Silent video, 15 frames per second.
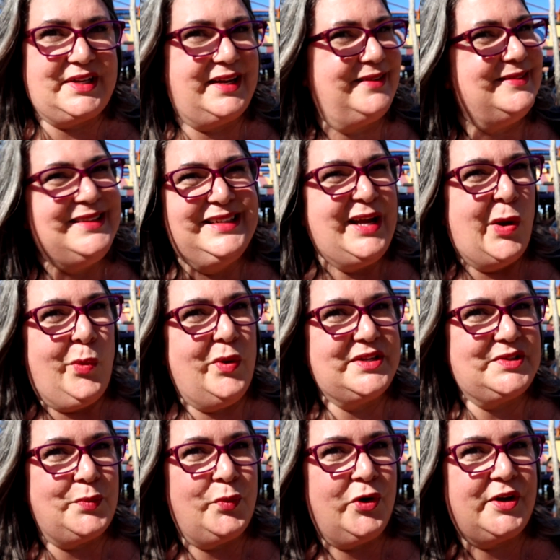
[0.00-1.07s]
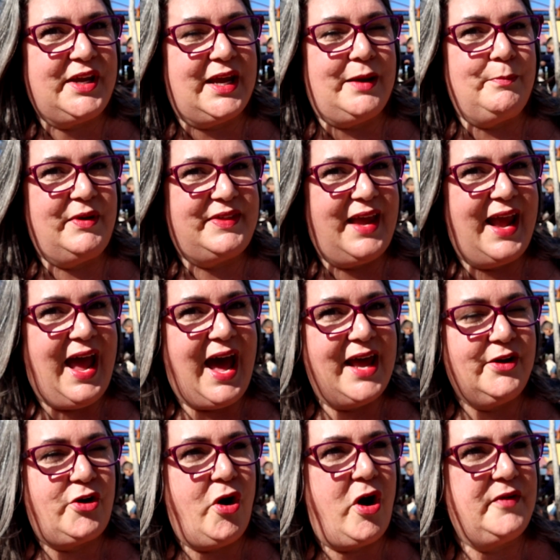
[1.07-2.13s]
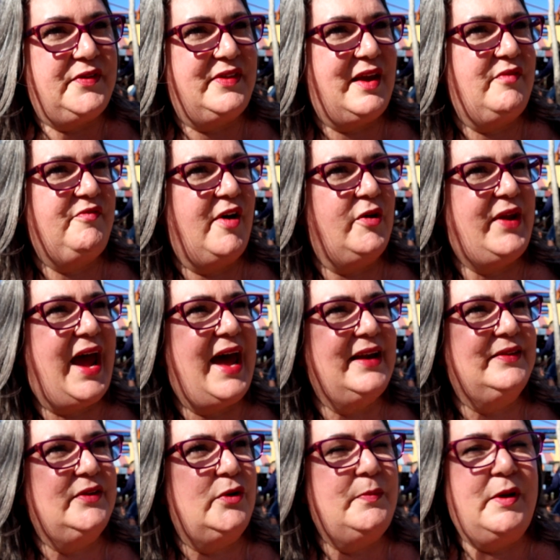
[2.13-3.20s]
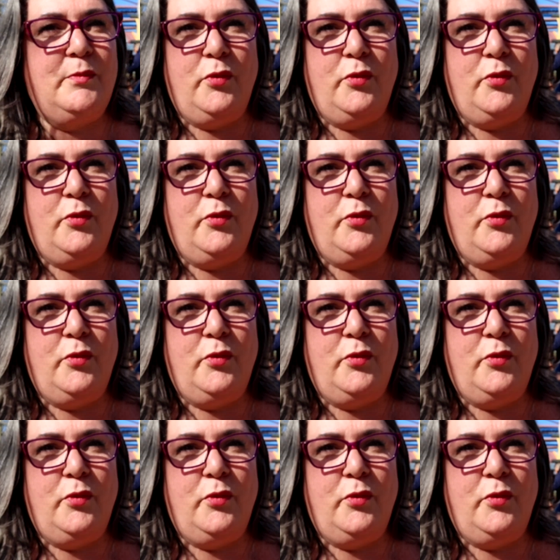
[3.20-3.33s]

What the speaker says: in wasn't working, but they had a car that they felt had a little bit